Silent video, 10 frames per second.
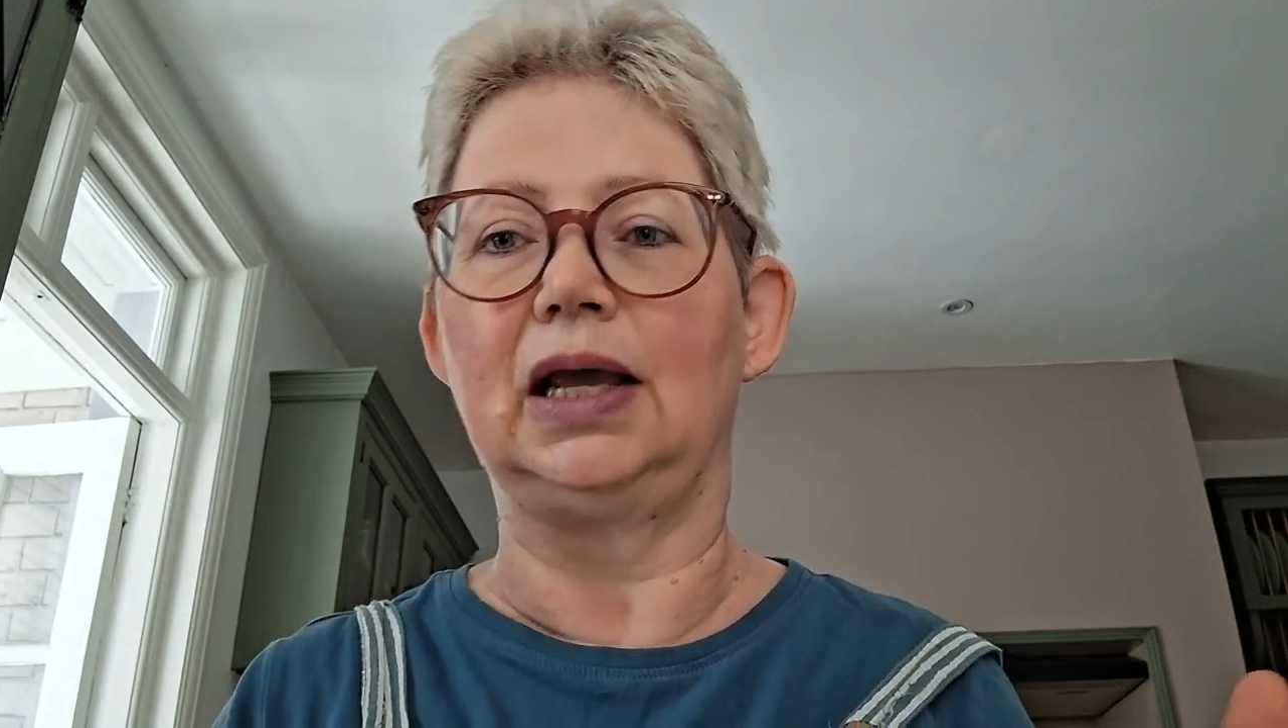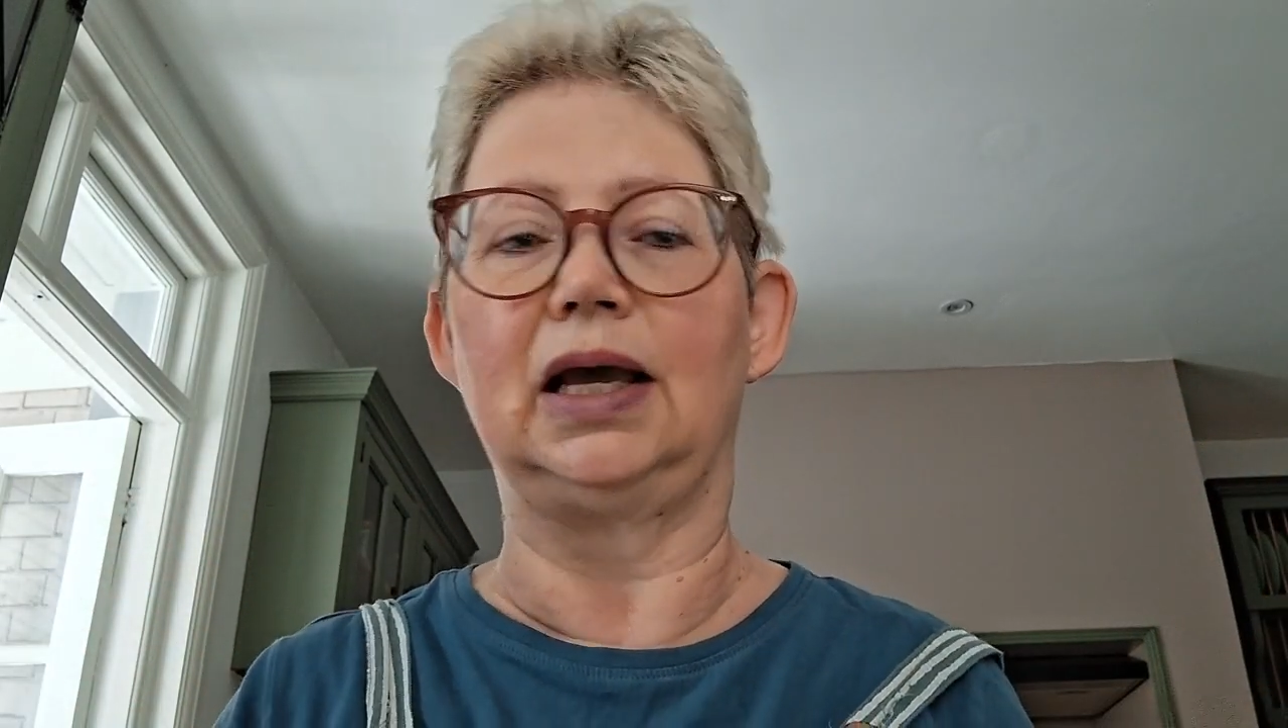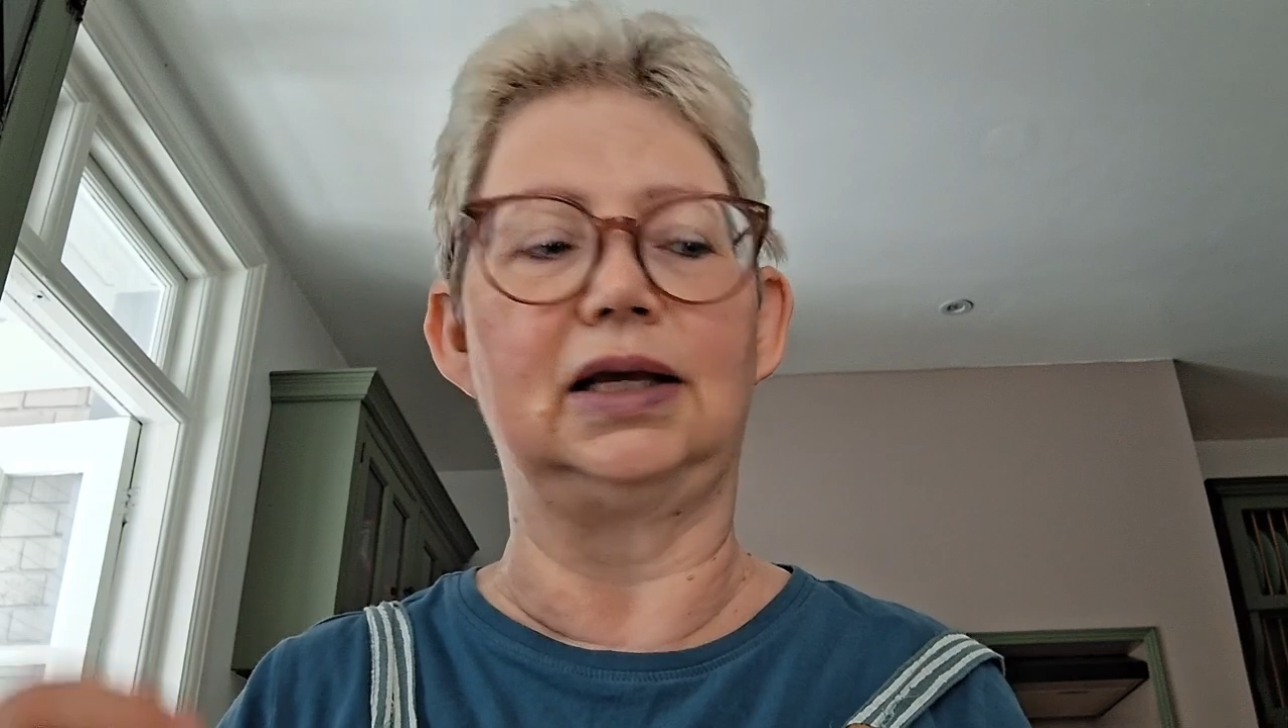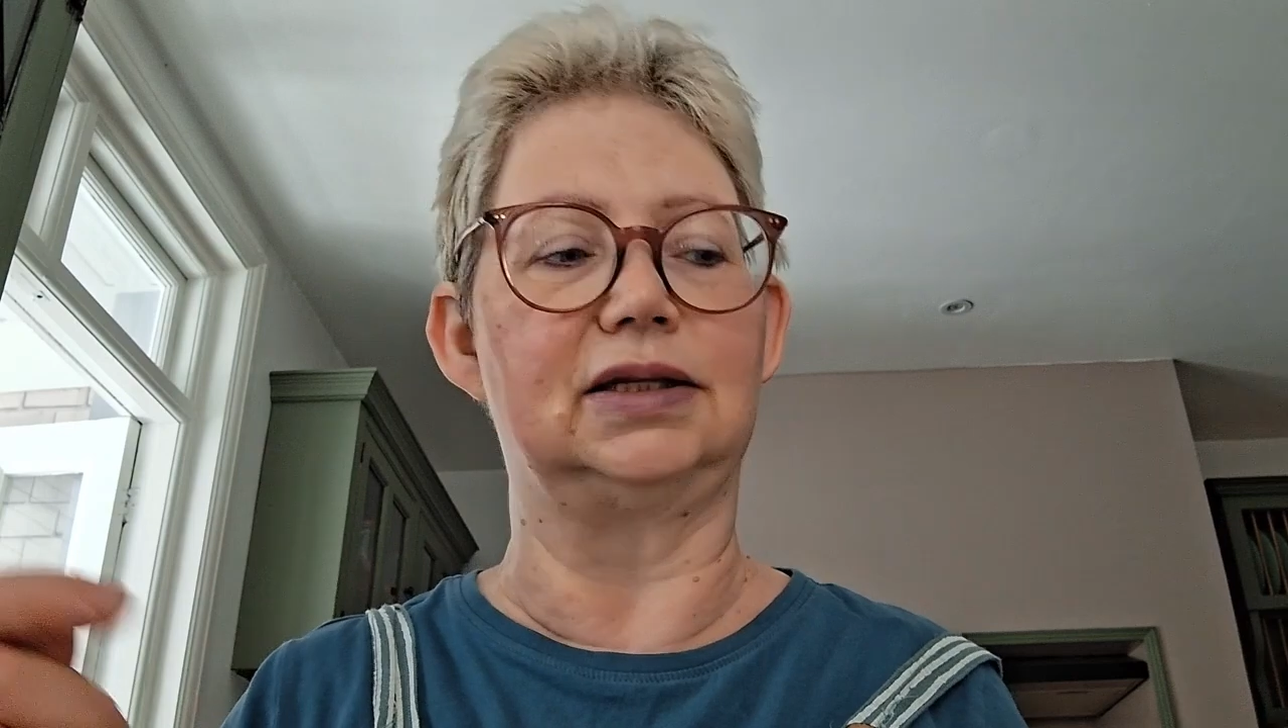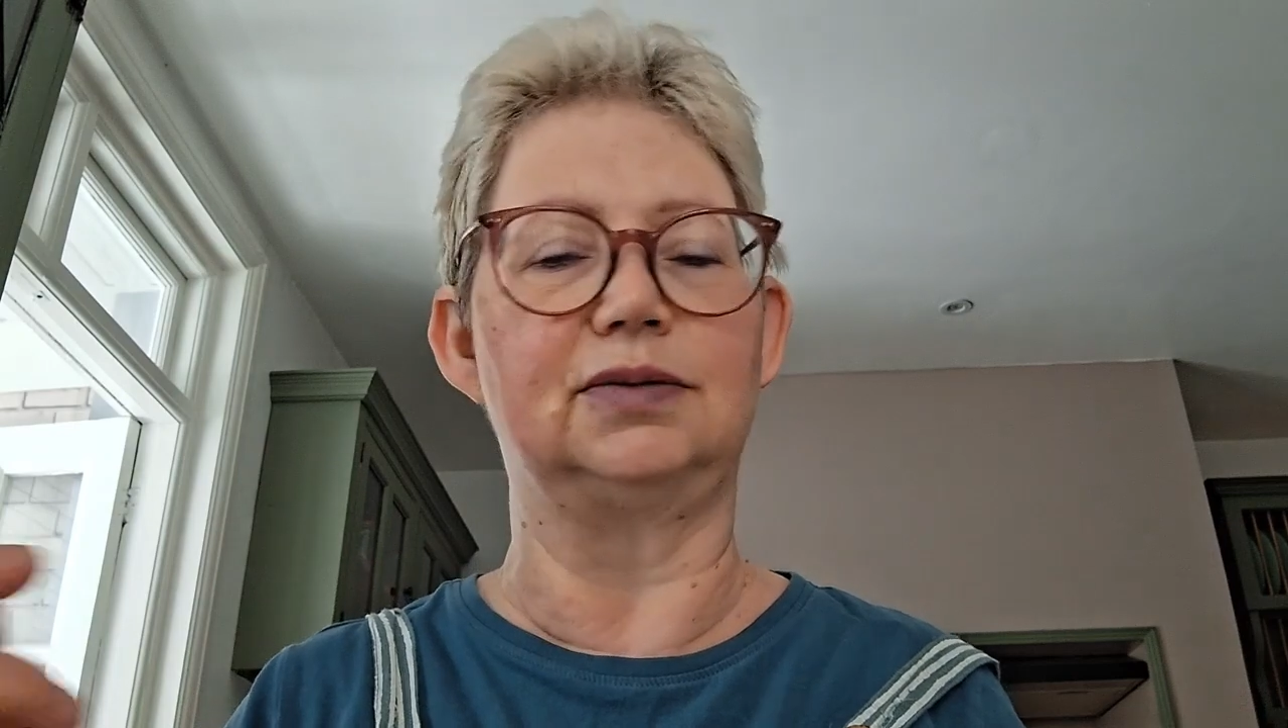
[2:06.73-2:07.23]

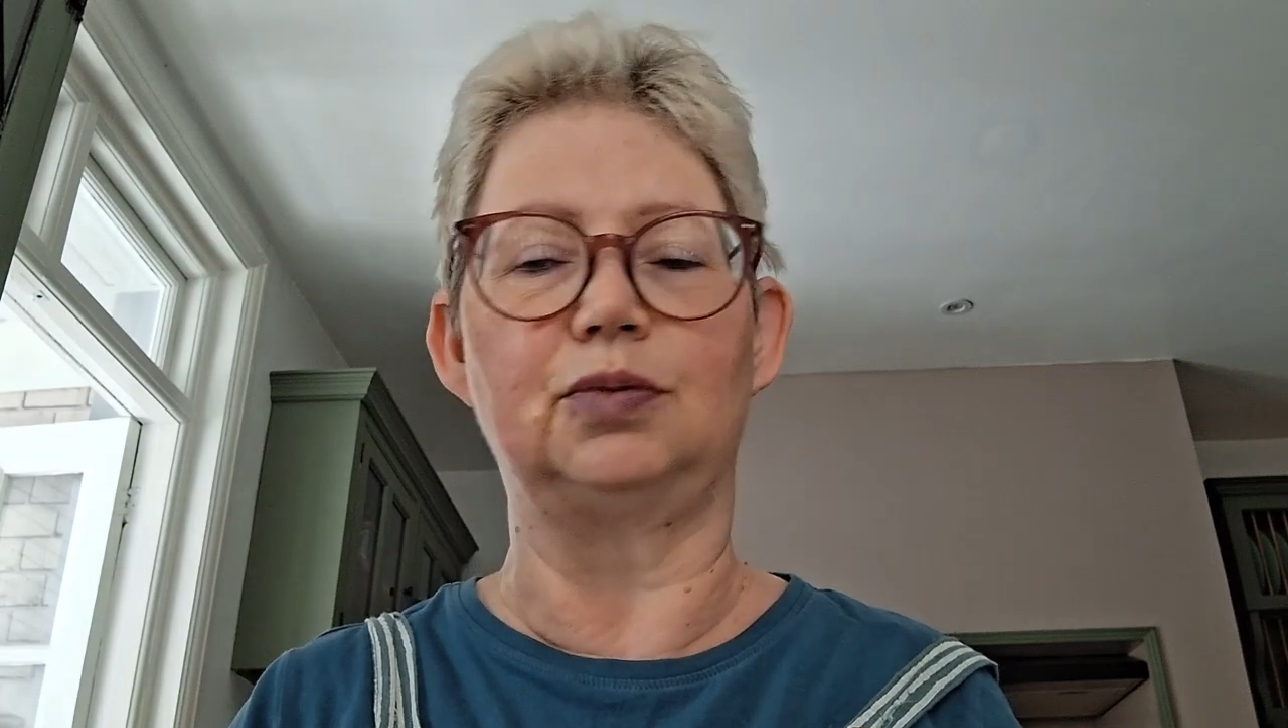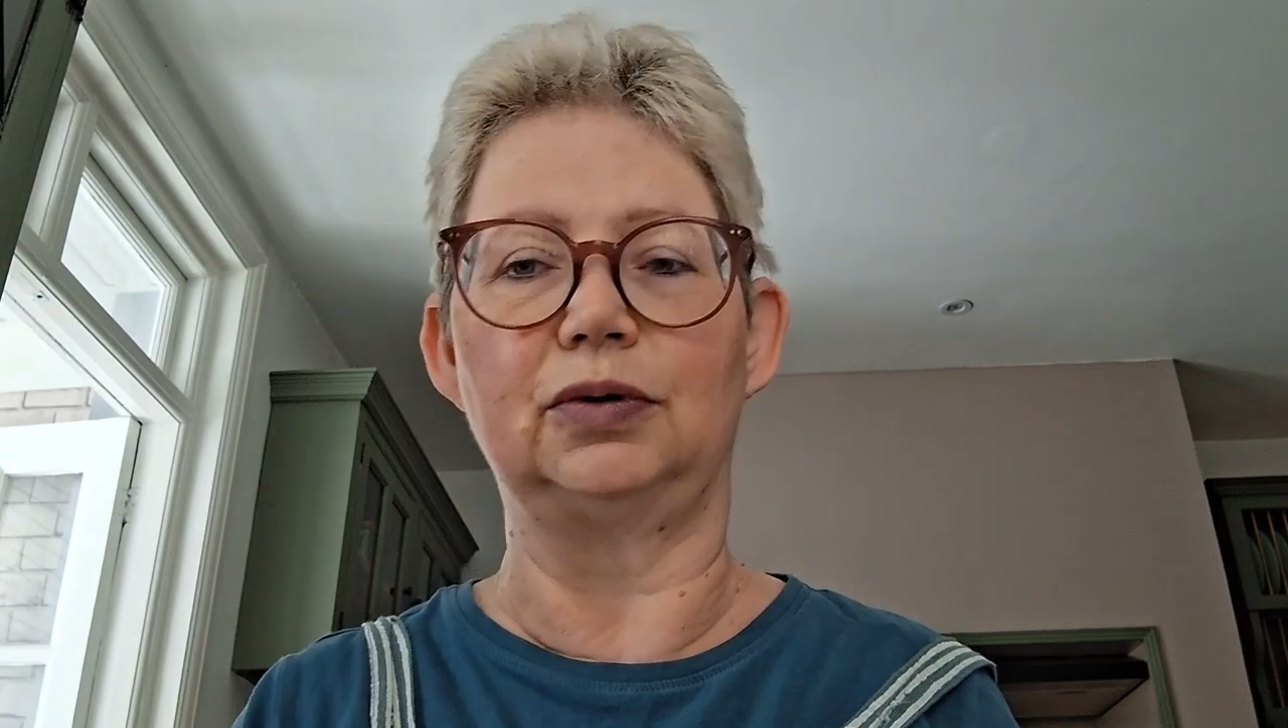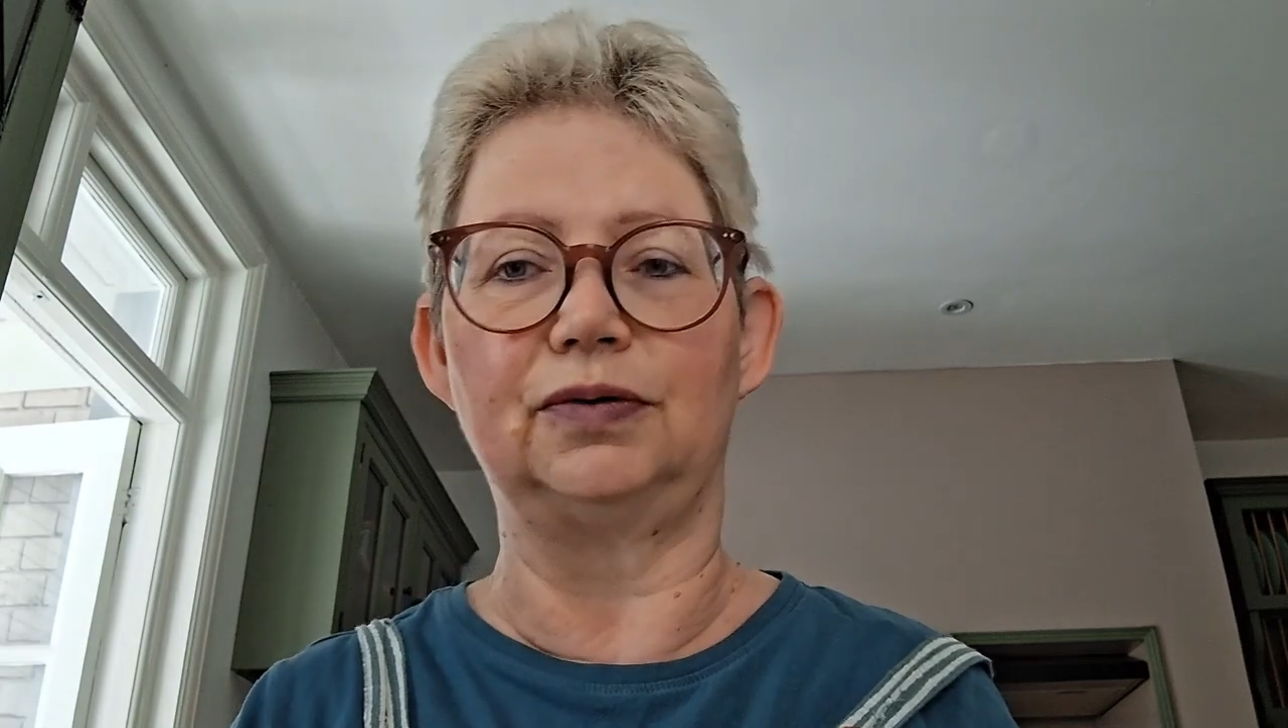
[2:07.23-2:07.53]
That's one